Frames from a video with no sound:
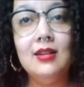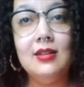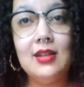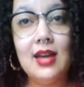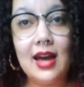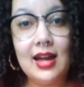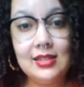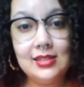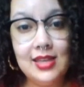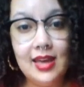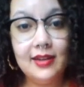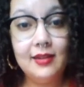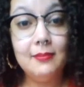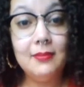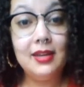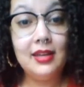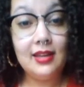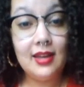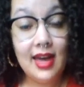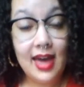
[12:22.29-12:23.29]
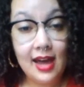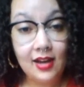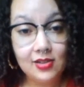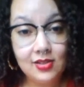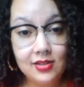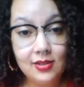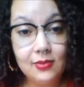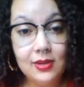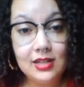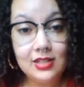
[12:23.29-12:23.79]
contact me,
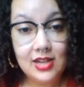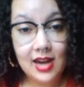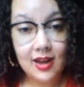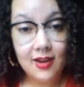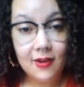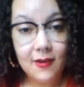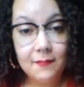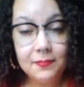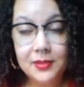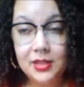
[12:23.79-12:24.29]
actually reach out.